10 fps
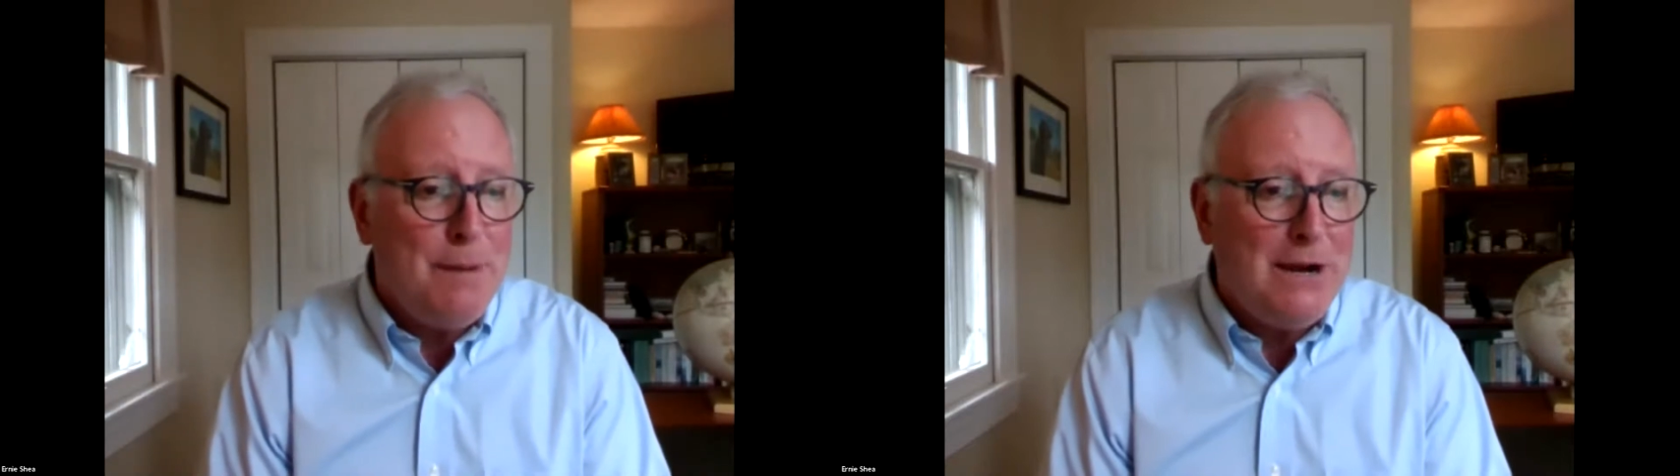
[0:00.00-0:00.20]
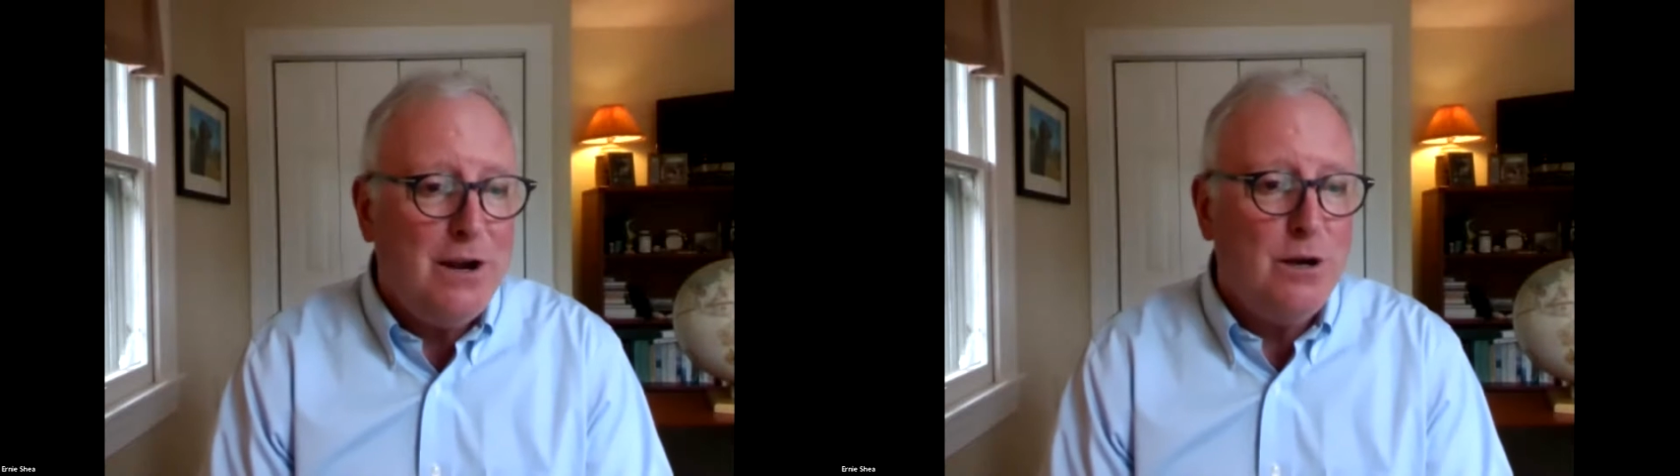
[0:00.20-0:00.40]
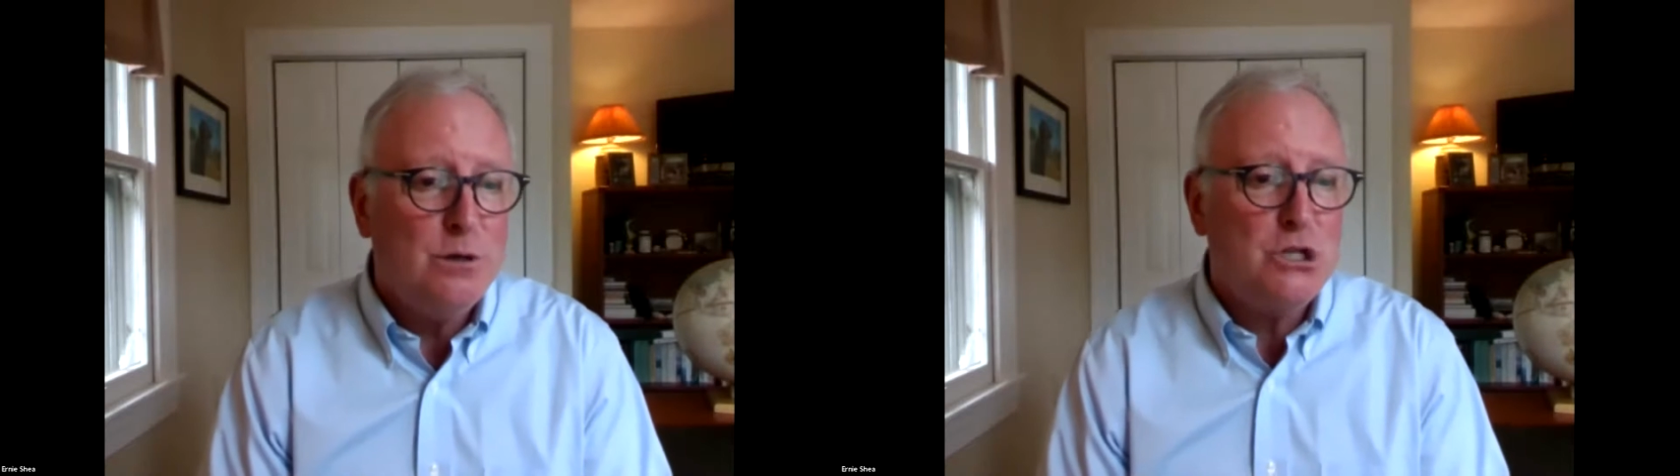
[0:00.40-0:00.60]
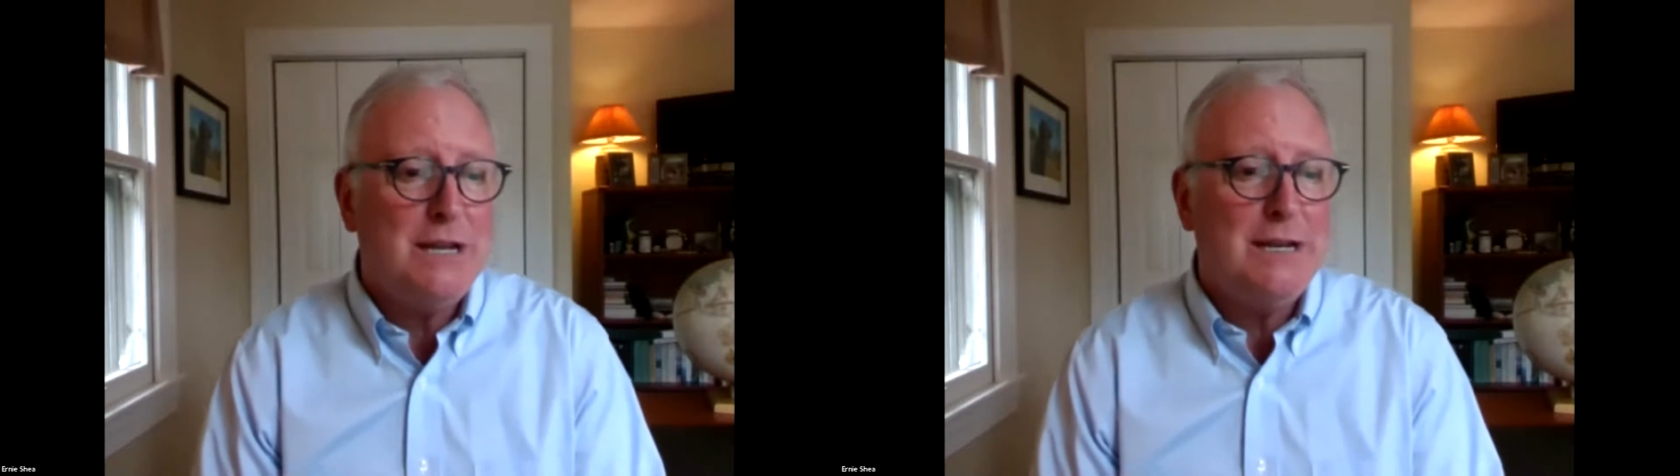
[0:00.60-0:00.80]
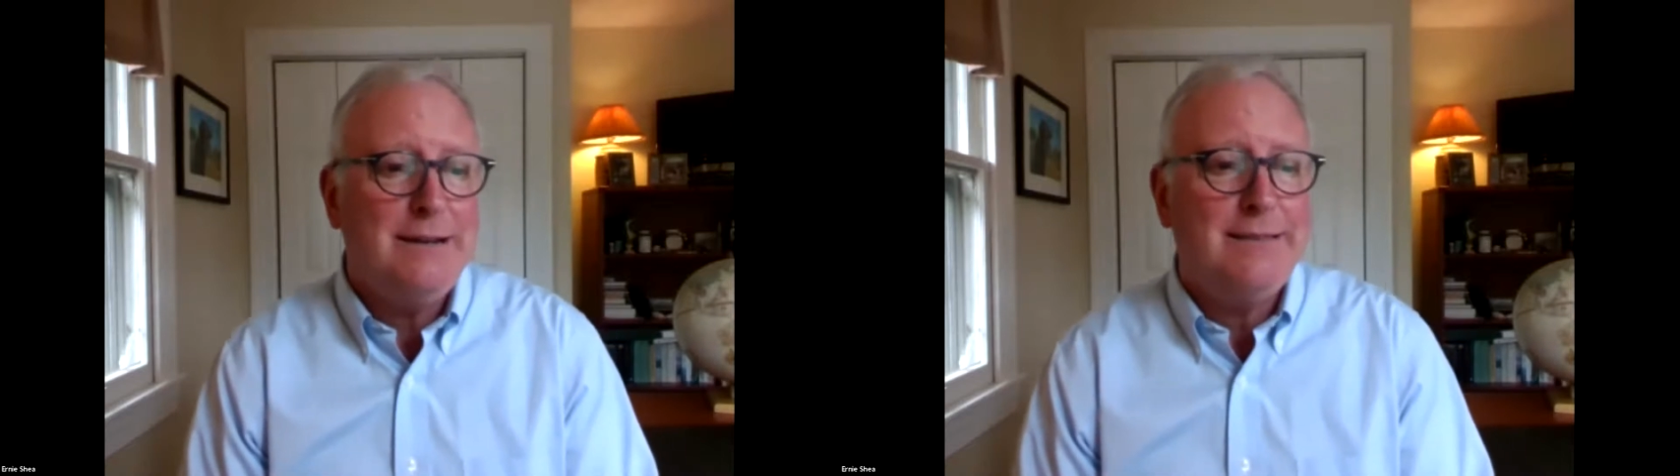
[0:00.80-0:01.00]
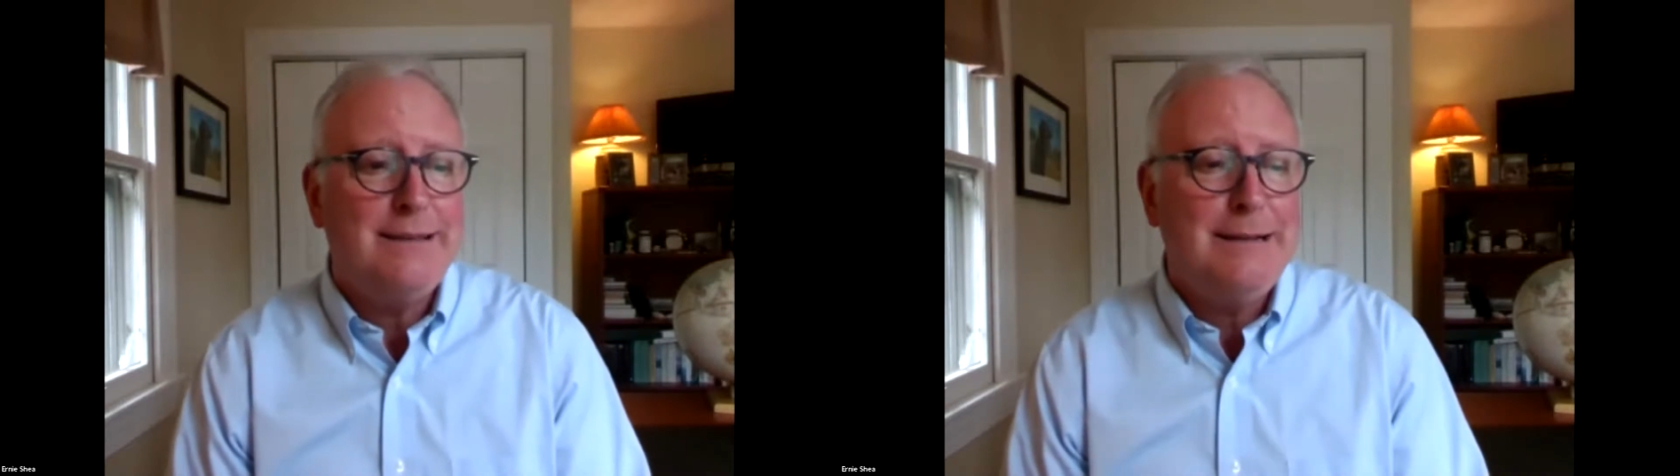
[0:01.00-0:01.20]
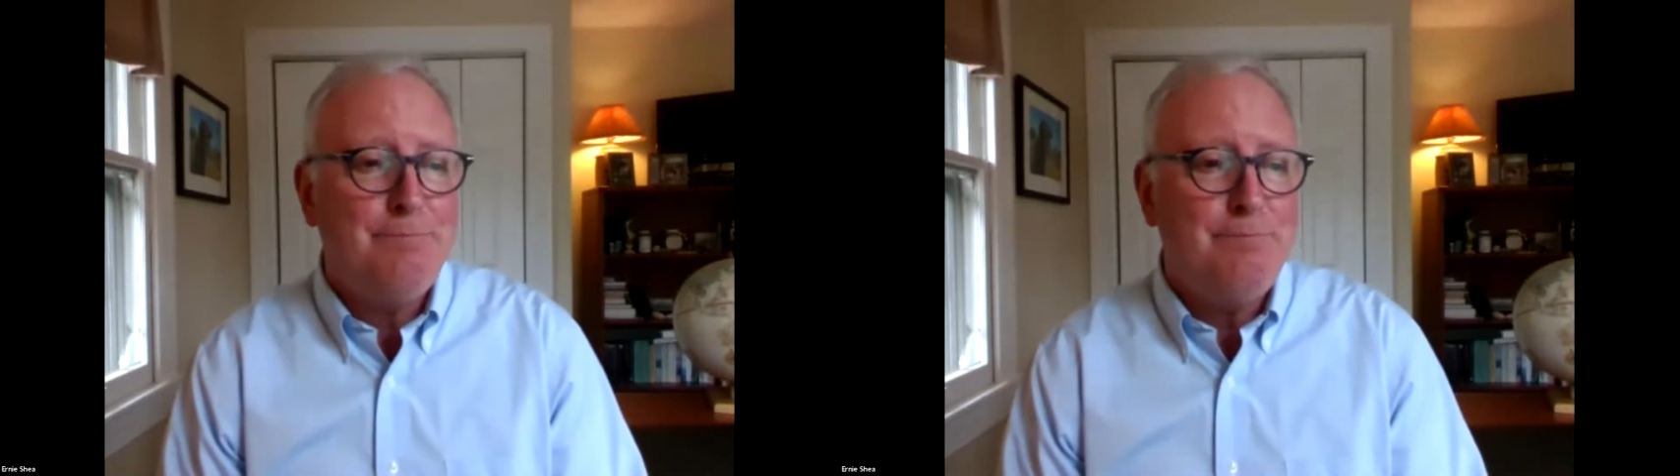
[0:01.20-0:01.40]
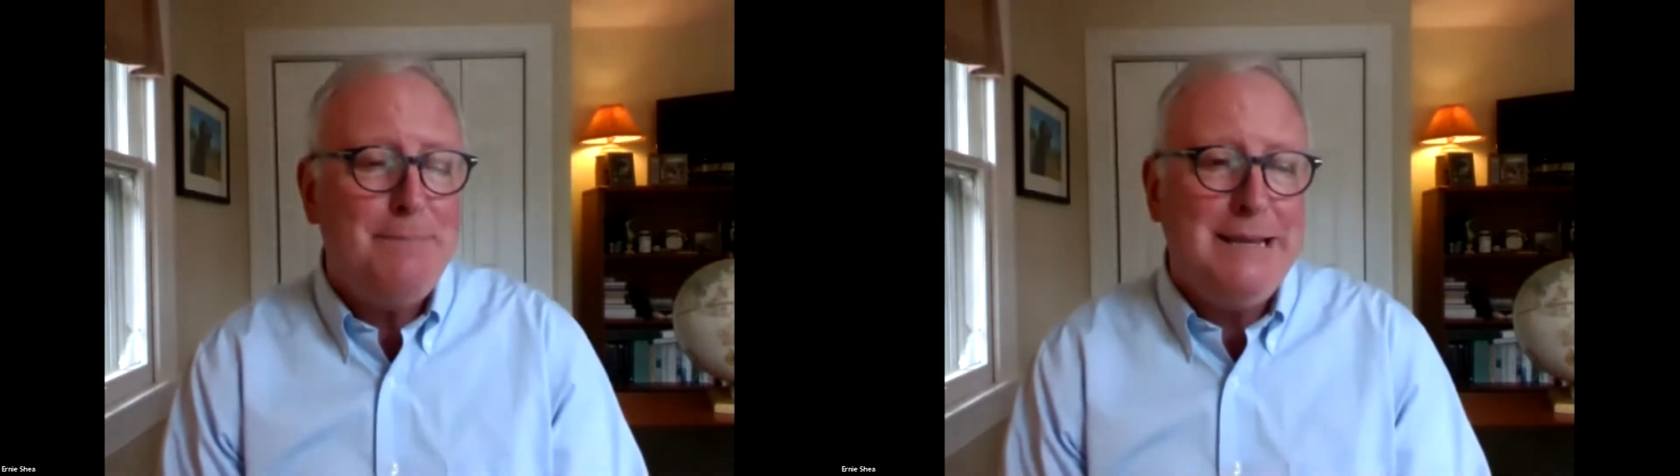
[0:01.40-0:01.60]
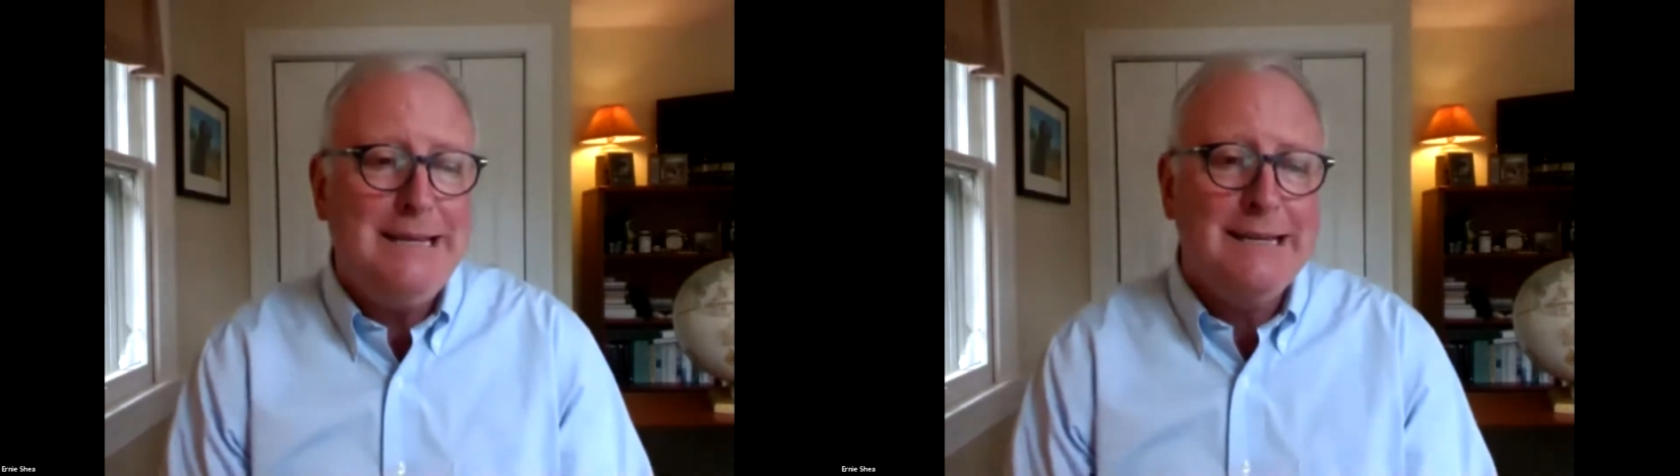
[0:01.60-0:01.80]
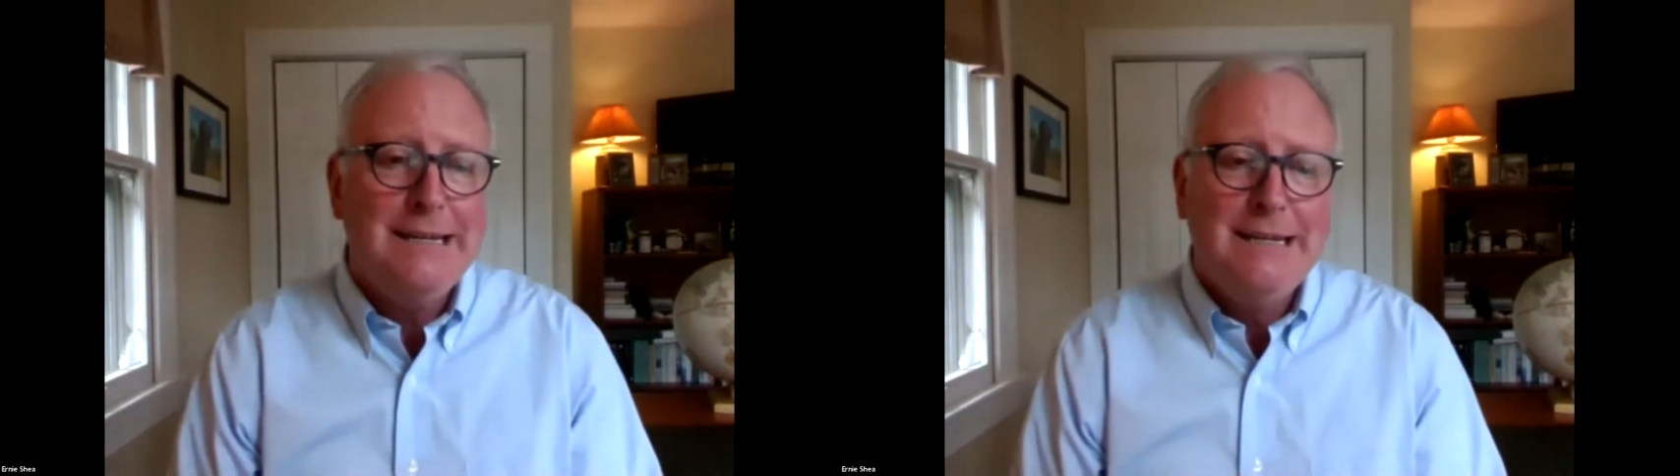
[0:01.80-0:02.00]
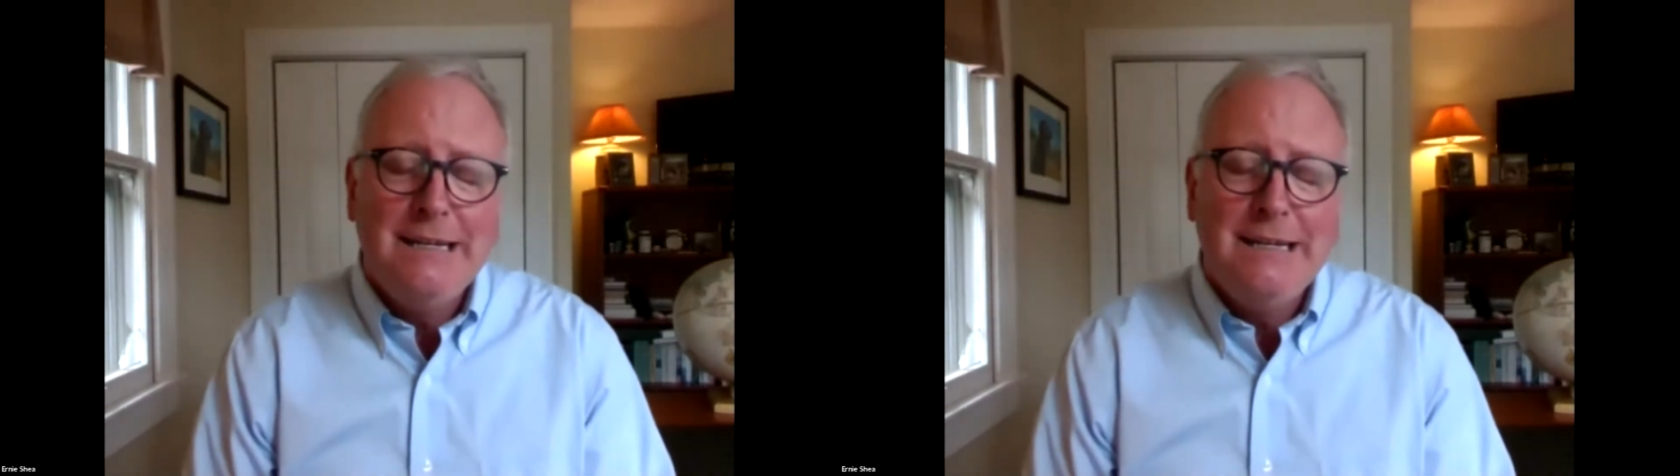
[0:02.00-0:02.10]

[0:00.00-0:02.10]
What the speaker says: barriers and the maybe